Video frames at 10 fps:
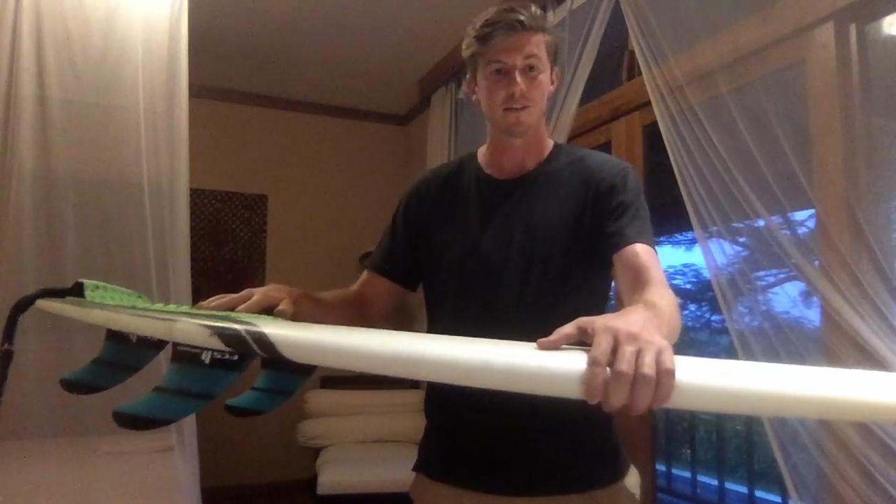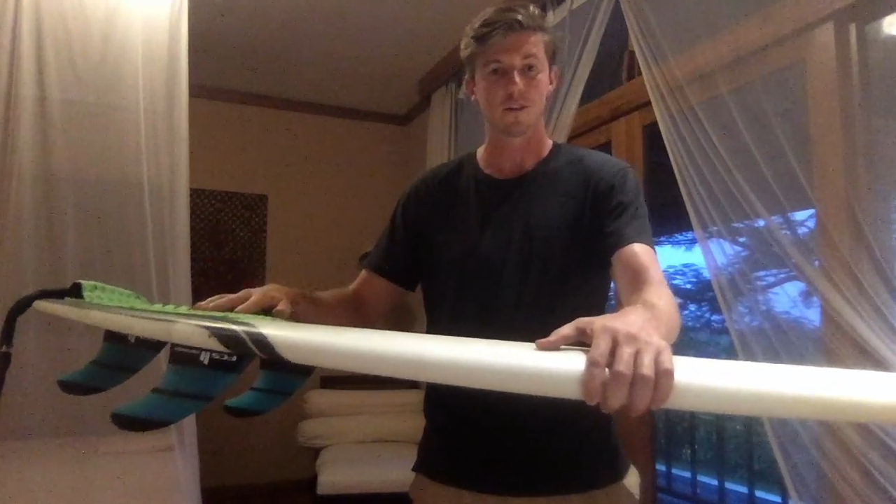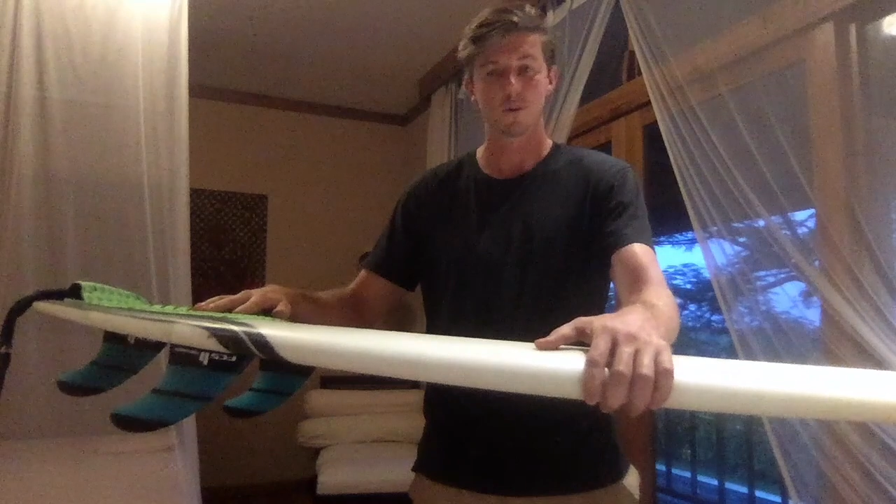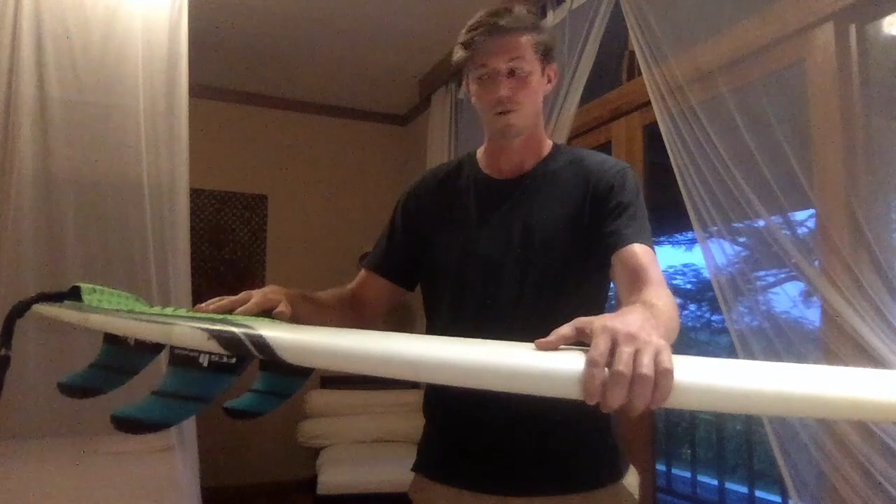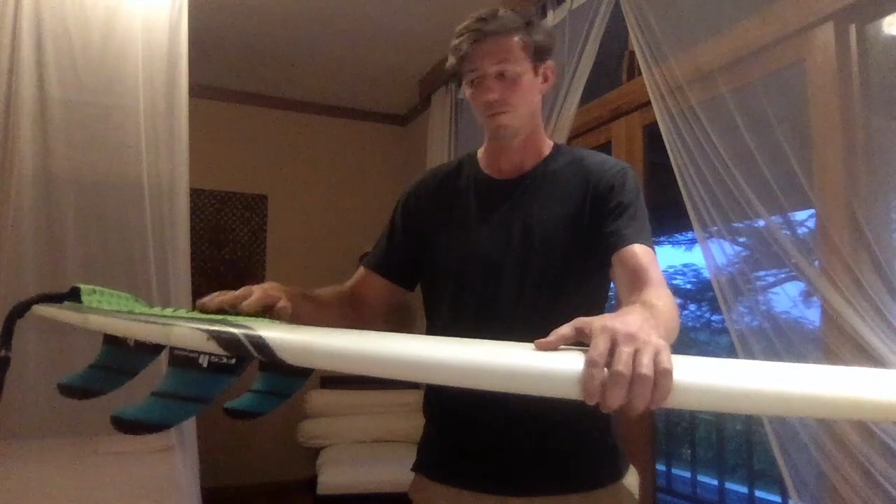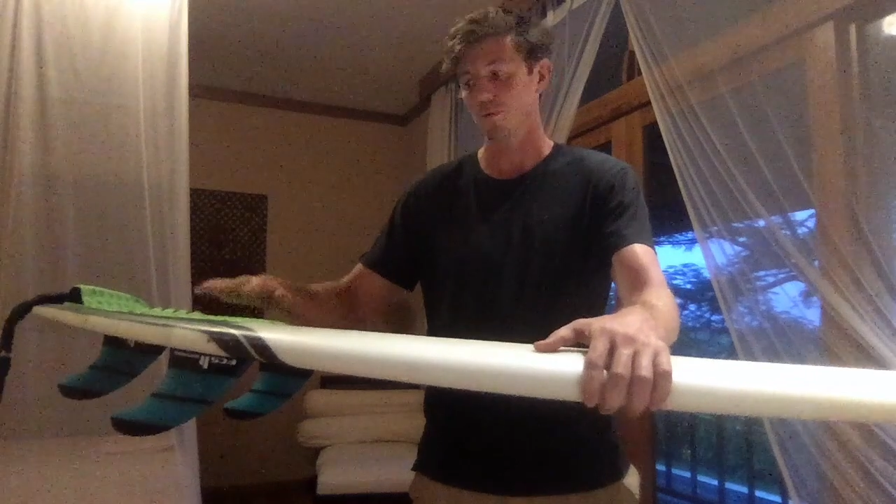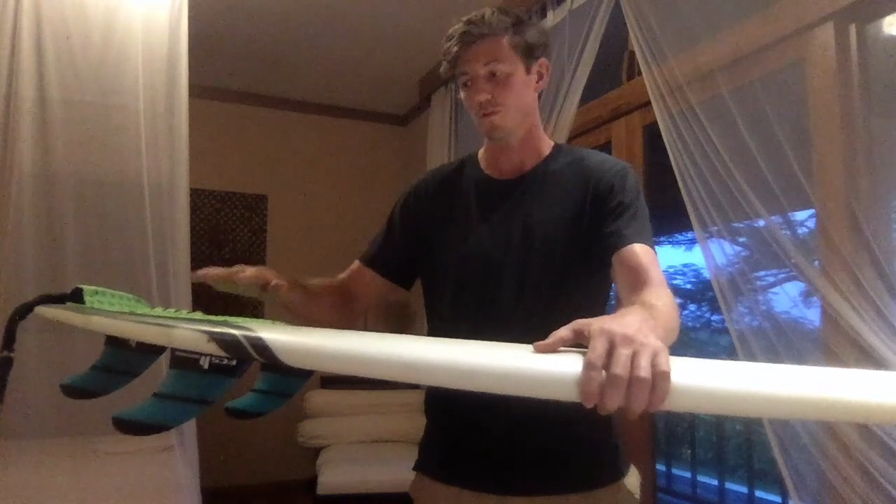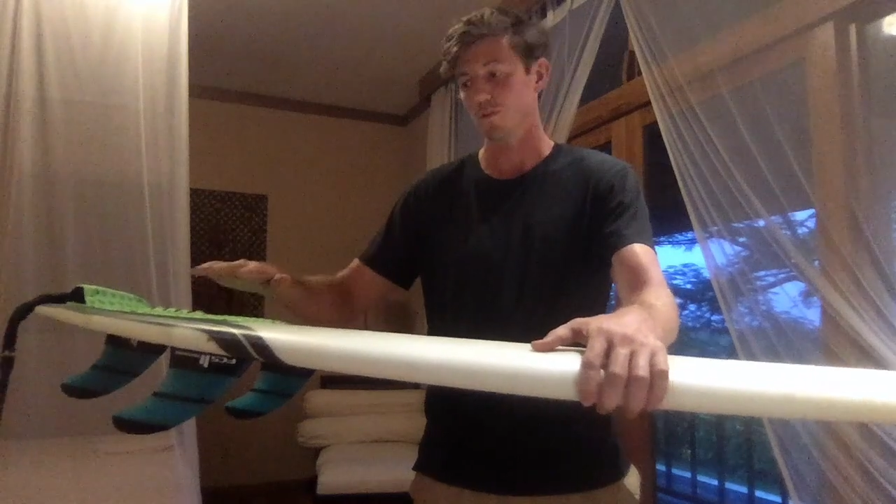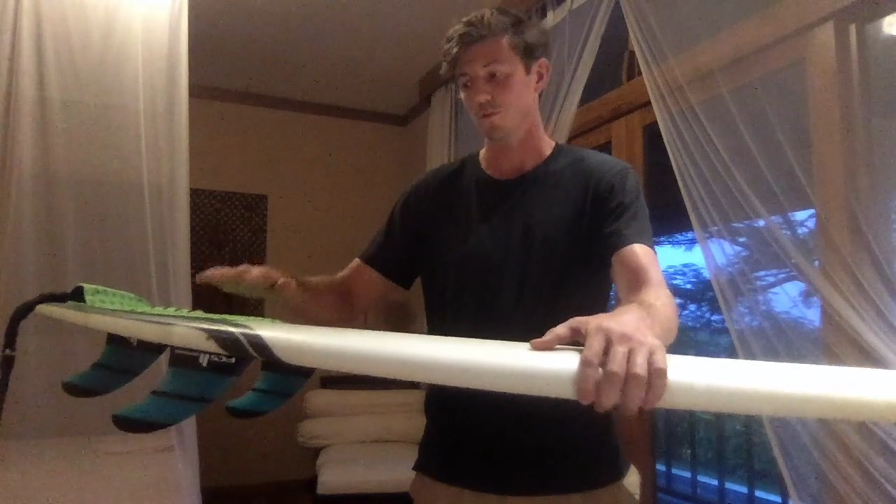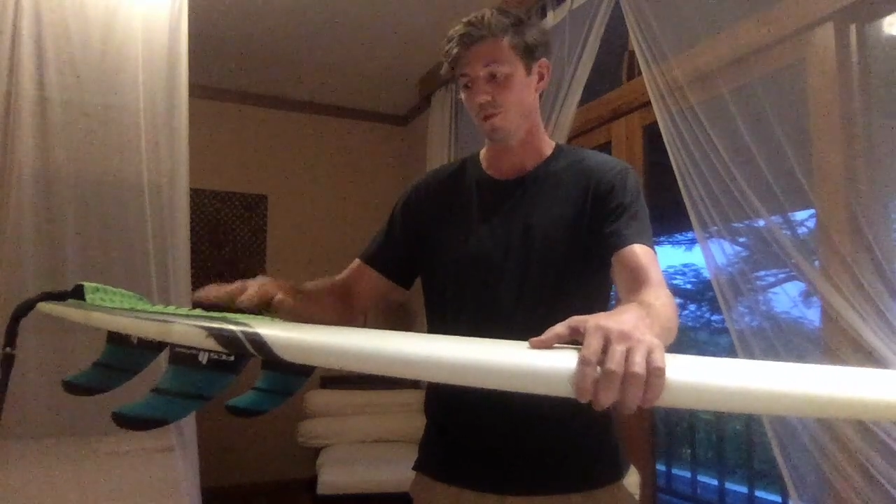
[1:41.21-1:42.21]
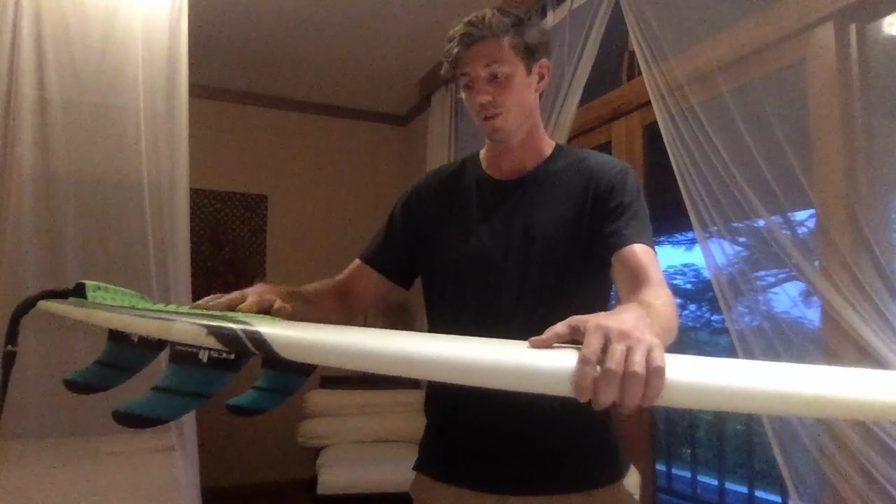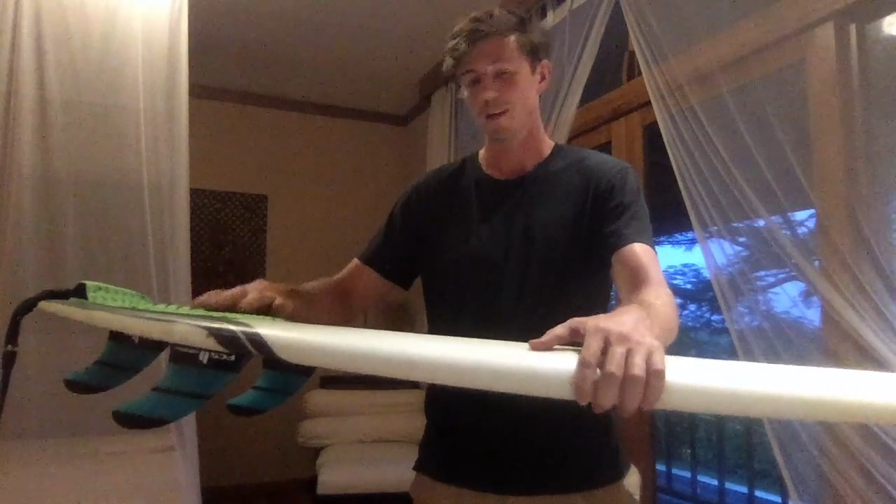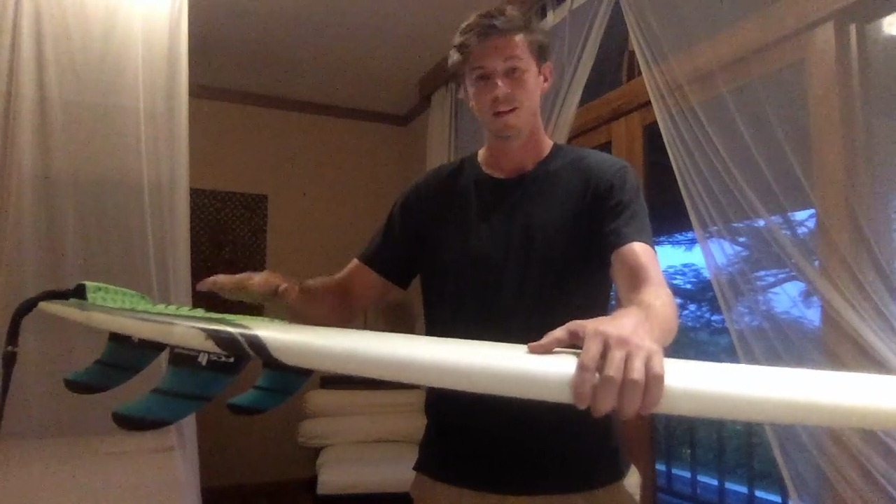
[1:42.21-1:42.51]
you're going to want to move your foot